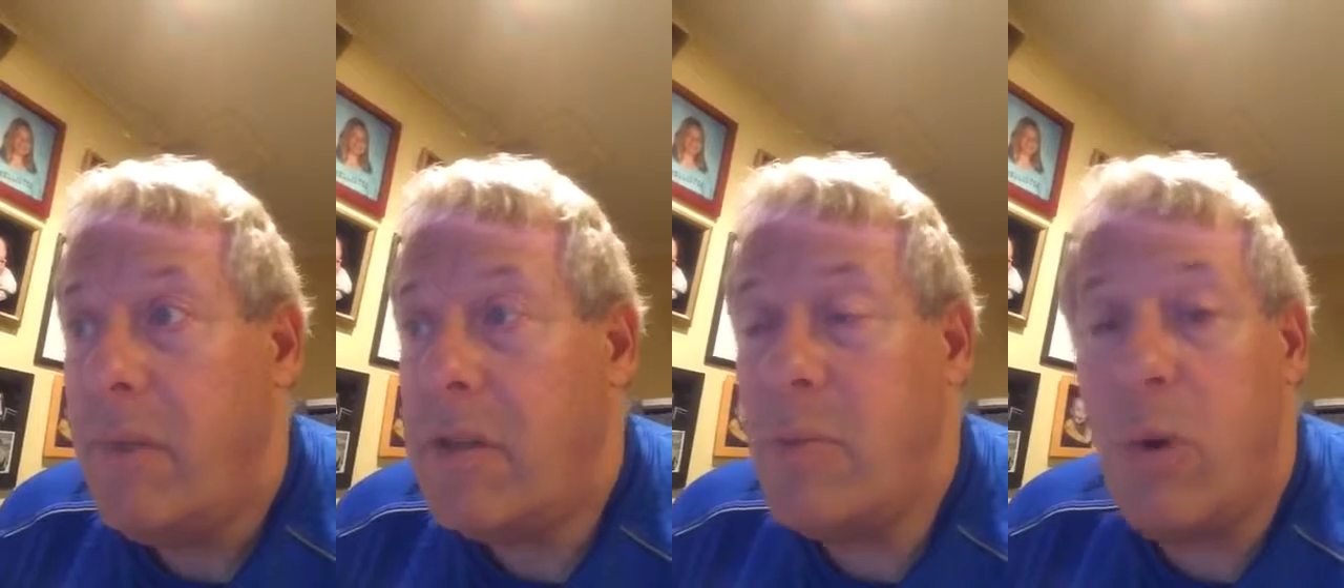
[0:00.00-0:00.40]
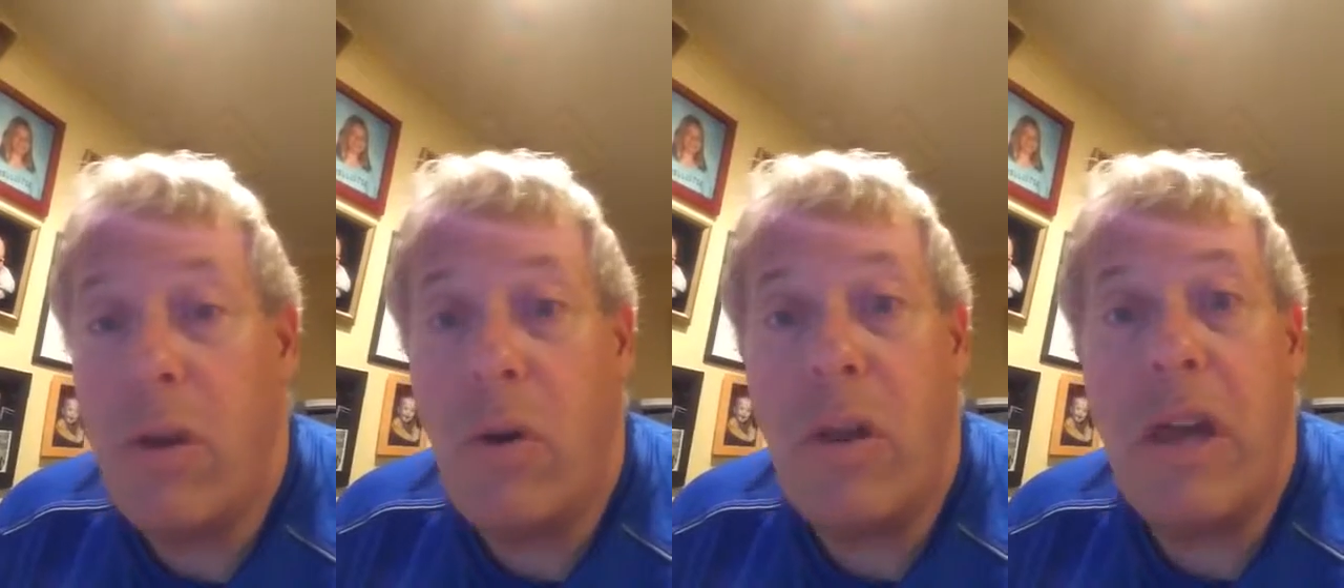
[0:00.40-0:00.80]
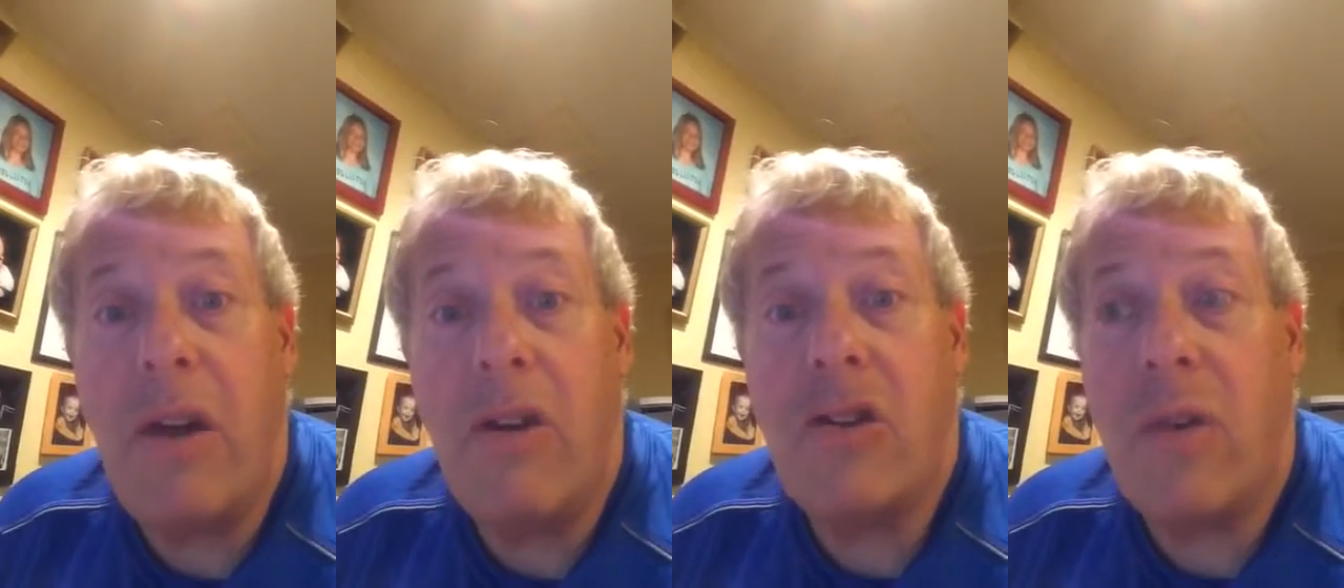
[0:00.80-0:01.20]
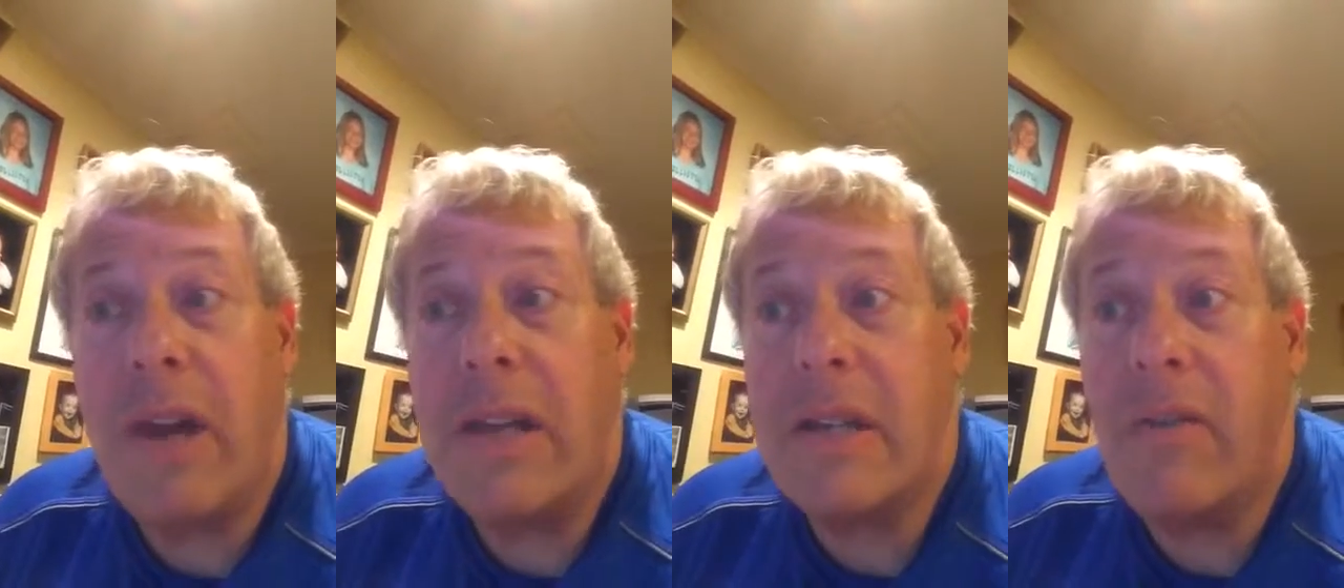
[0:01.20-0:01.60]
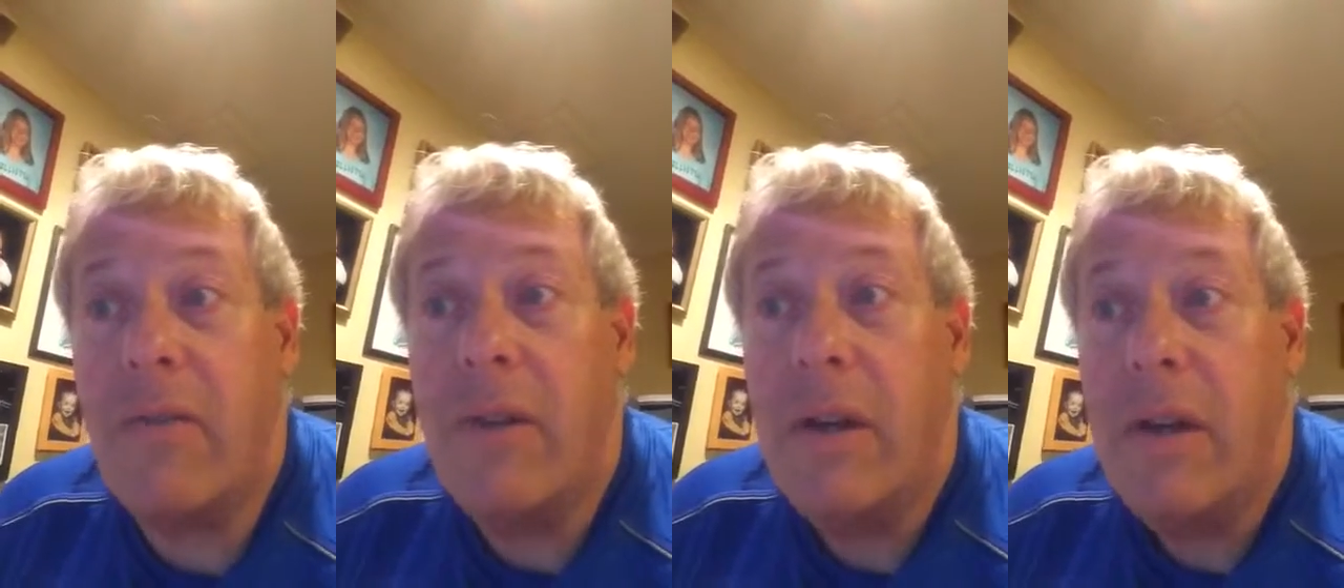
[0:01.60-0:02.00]
That's more than all the airstrikes
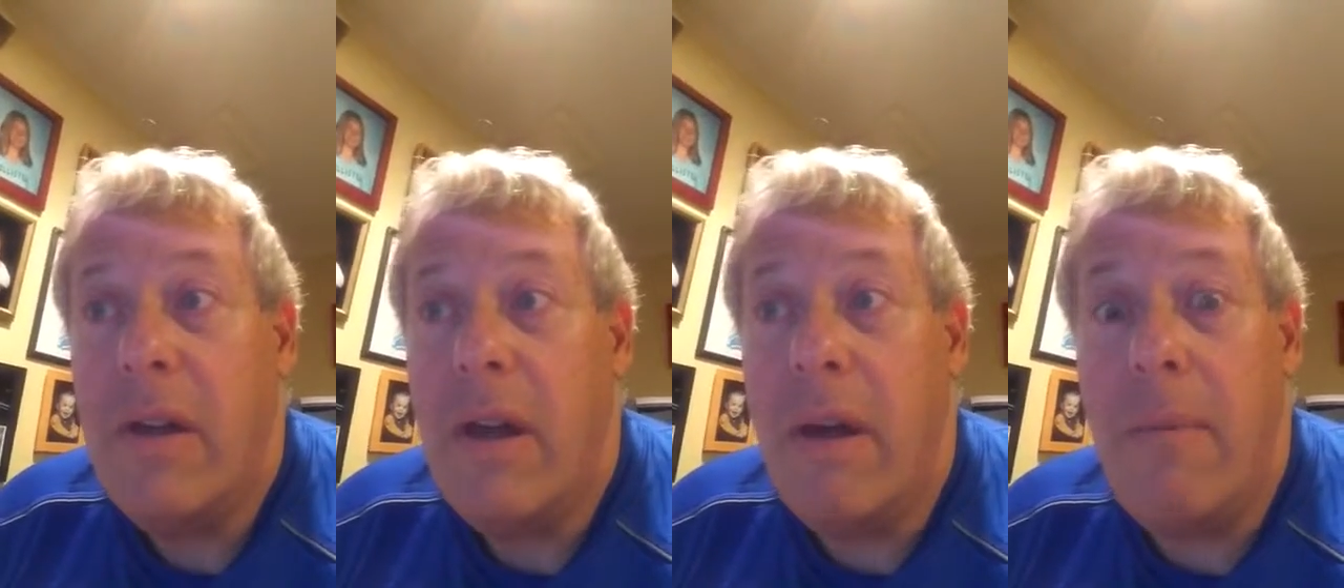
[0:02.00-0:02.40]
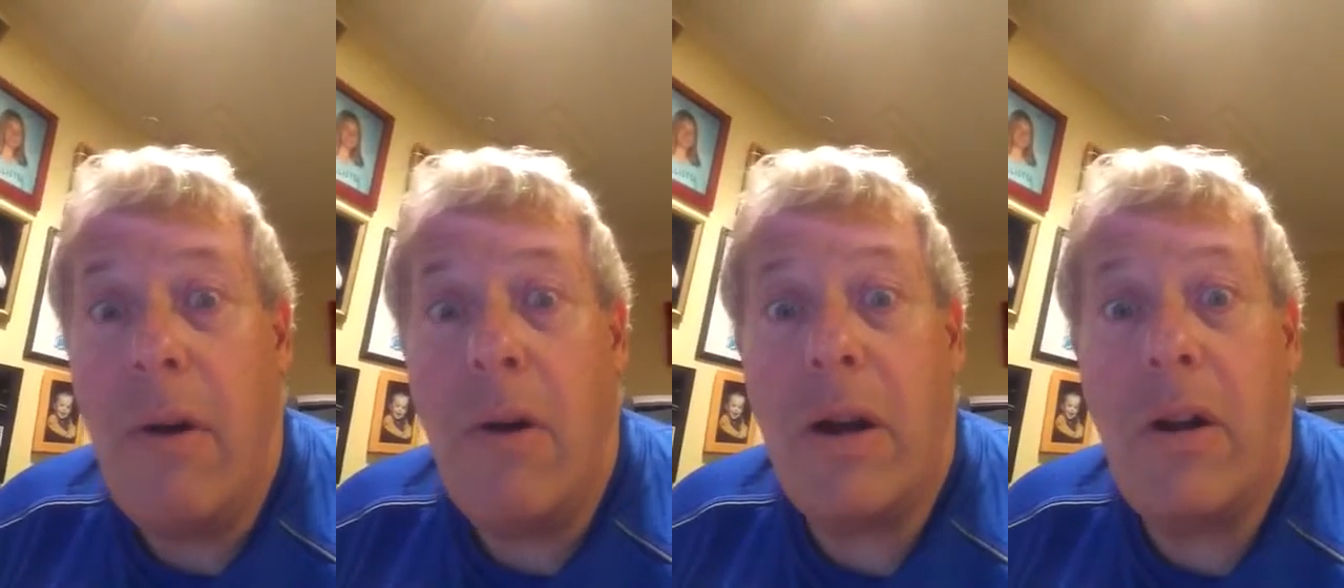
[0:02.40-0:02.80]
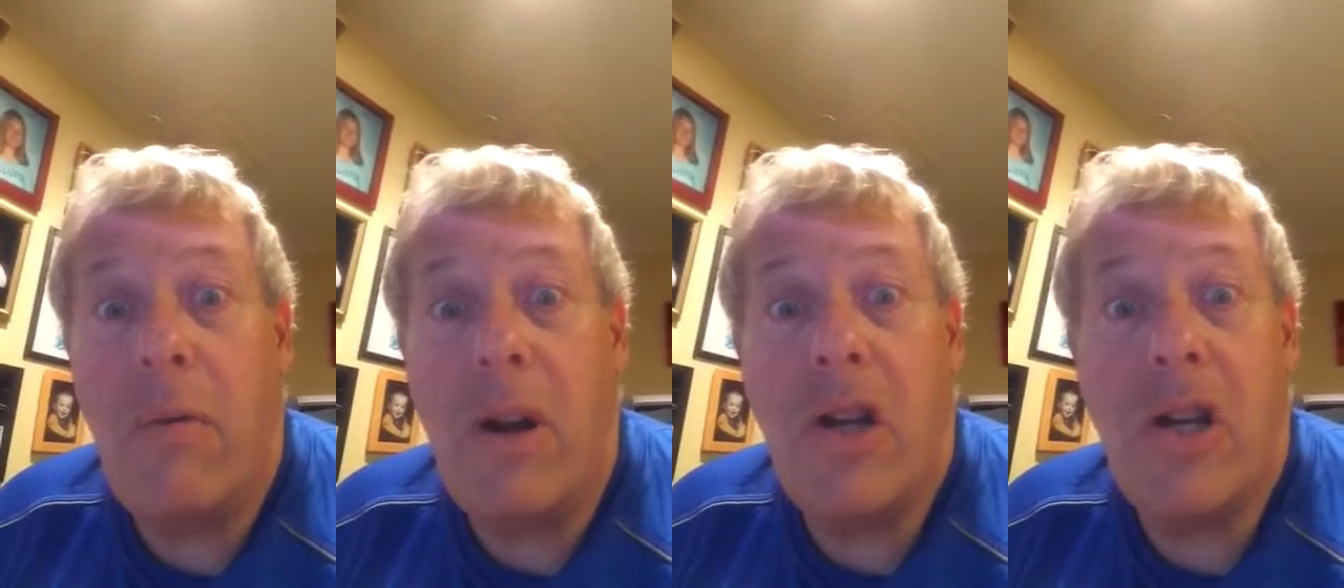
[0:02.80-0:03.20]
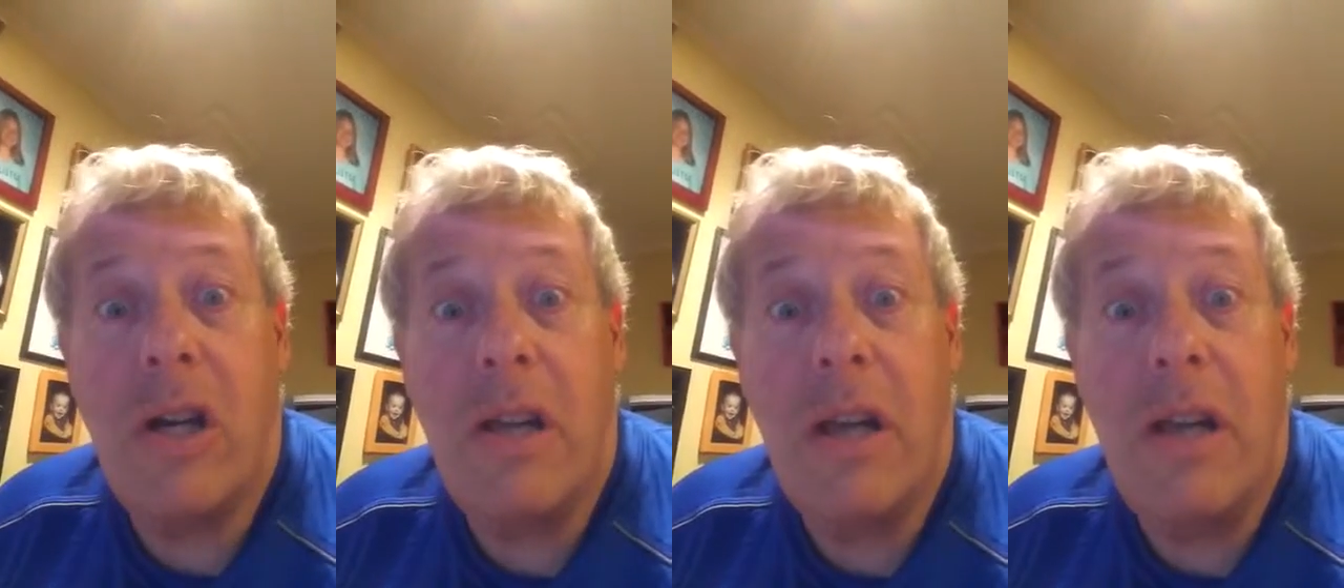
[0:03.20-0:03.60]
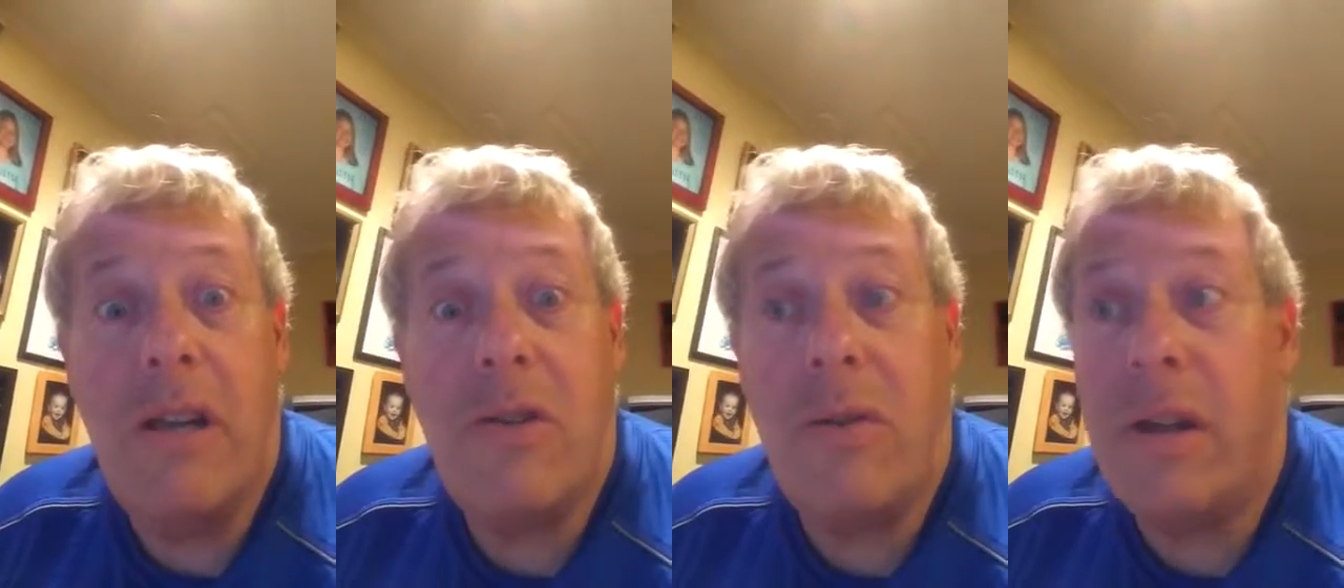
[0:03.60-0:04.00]
of America, Russia, and
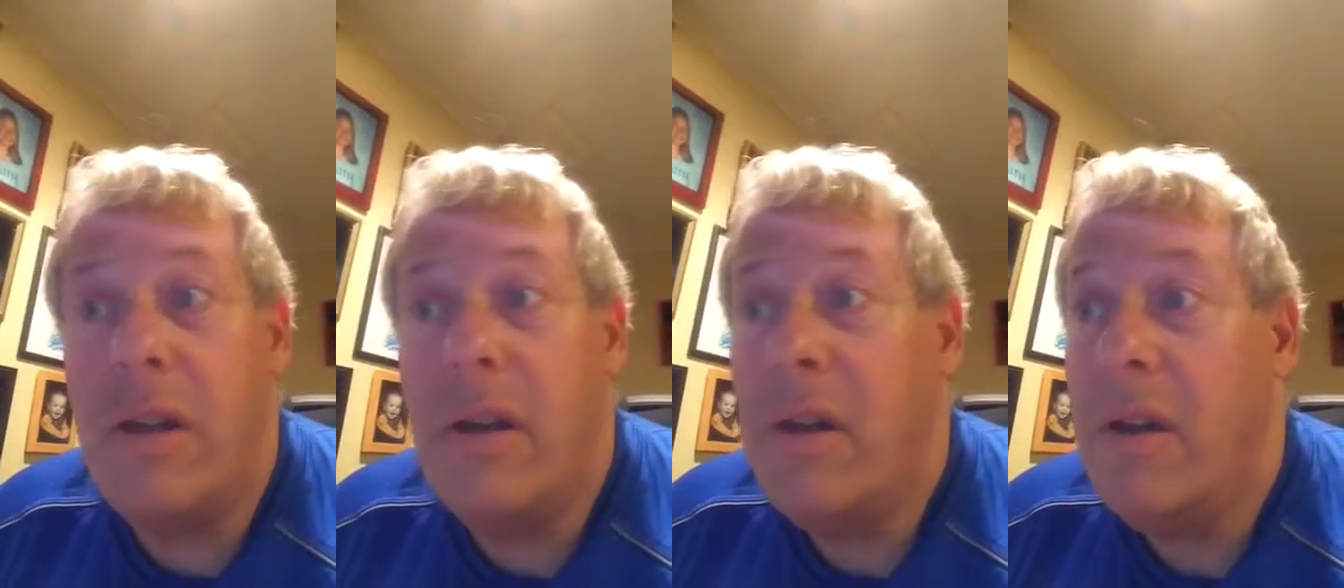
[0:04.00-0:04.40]
Israel